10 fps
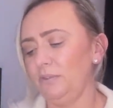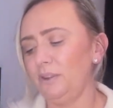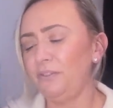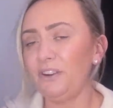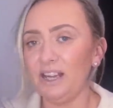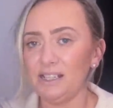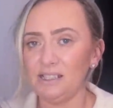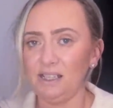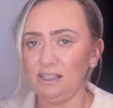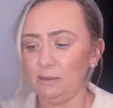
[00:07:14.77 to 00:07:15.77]
the
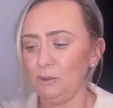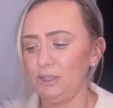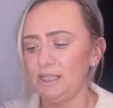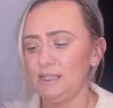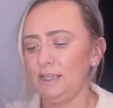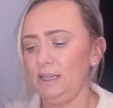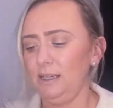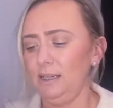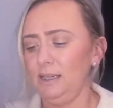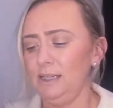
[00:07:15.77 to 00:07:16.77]
first thing that I'm going to
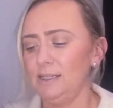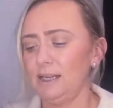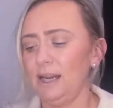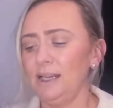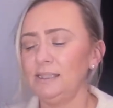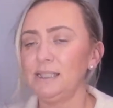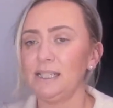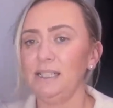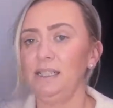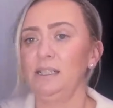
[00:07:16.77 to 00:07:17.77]
say is
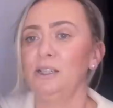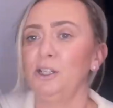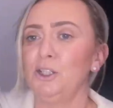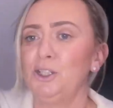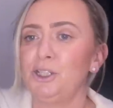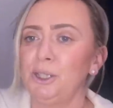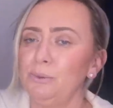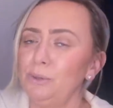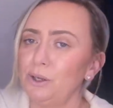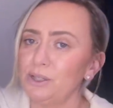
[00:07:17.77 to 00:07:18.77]
Aldi do
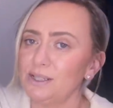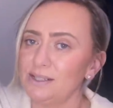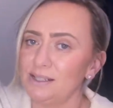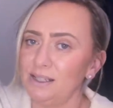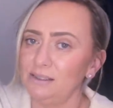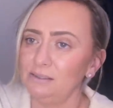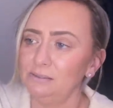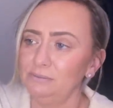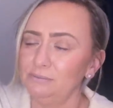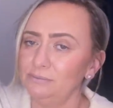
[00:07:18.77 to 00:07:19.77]
not seal
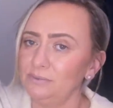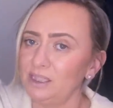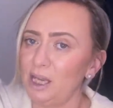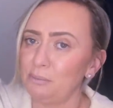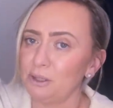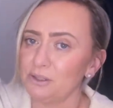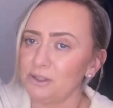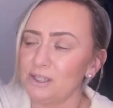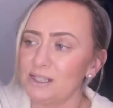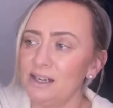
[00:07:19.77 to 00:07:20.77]
their
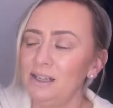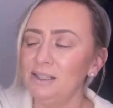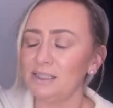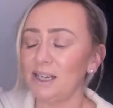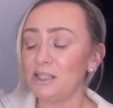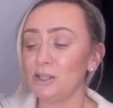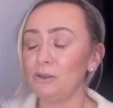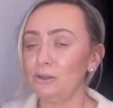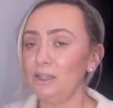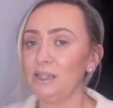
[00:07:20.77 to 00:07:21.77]
products. That is the
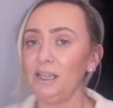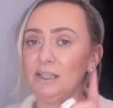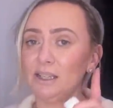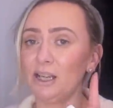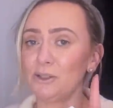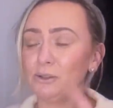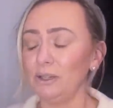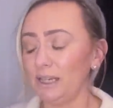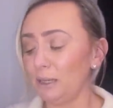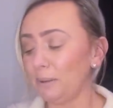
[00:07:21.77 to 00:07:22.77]
only thing that I don't
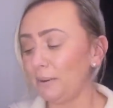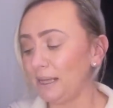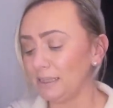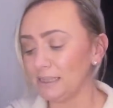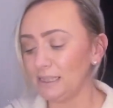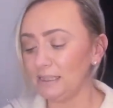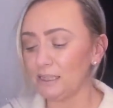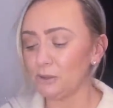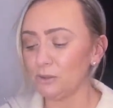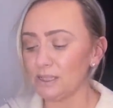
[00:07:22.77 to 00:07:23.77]
like about Aldi. They
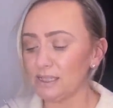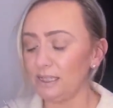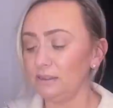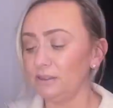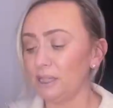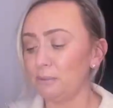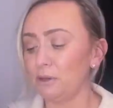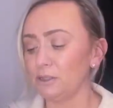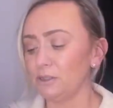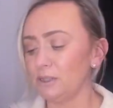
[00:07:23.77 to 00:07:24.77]
don't seal their
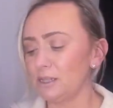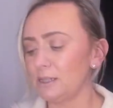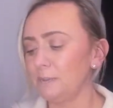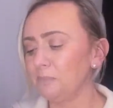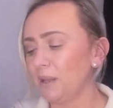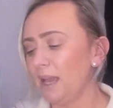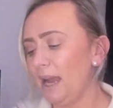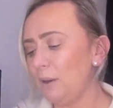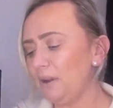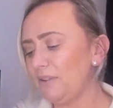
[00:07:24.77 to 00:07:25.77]
products.
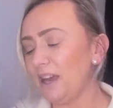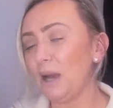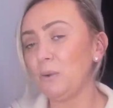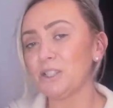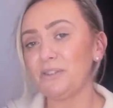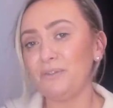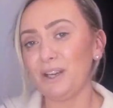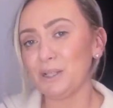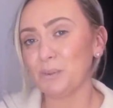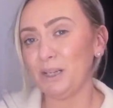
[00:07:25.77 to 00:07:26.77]
However, I was the
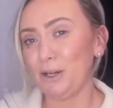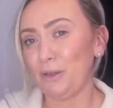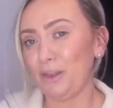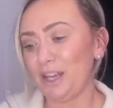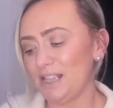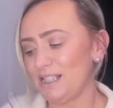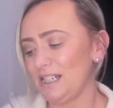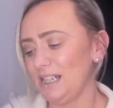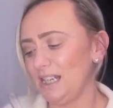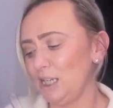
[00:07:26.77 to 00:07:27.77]
first one in on
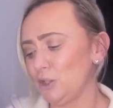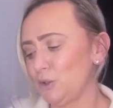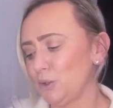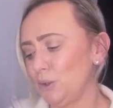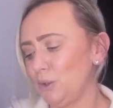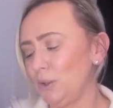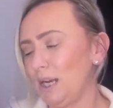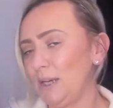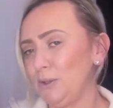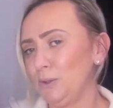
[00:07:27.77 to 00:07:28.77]
Thursday, so
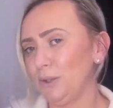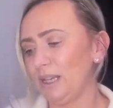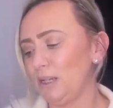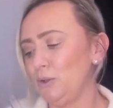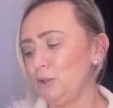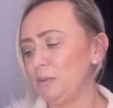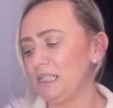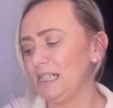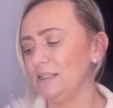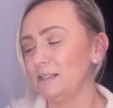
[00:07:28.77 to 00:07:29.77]
I know that
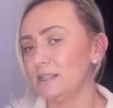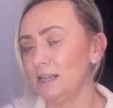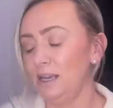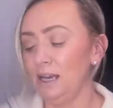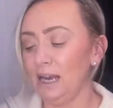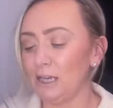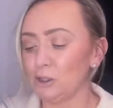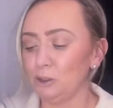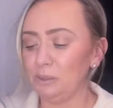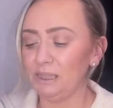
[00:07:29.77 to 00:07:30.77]
nobody else had
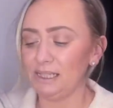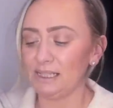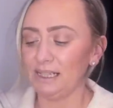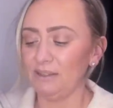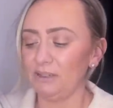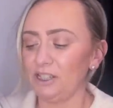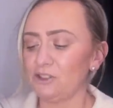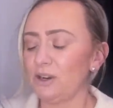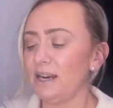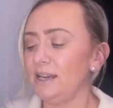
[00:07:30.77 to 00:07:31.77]
opened this and give it a
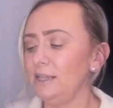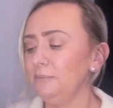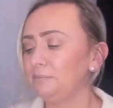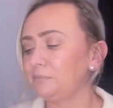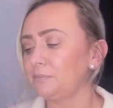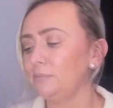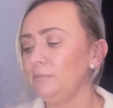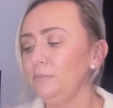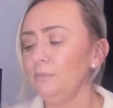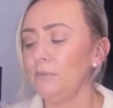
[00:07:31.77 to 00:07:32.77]
try.
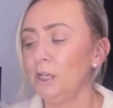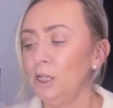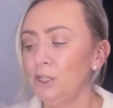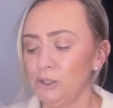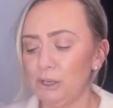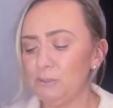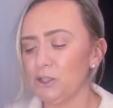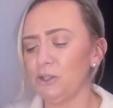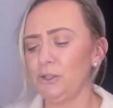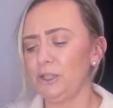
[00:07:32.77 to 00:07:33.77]
So I'm
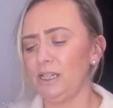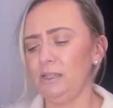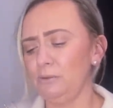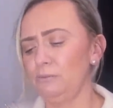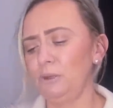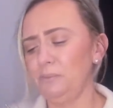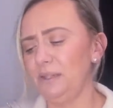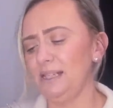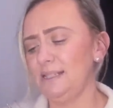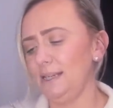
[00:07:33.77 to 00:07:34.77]
just gonna rub
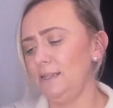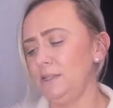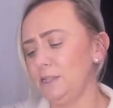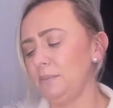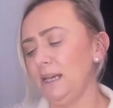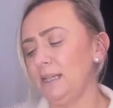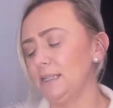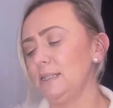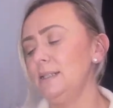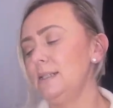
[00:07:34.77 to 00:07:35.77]
this into my
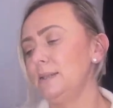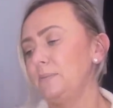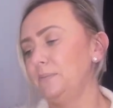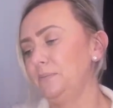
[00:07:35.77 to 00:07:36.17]
hands.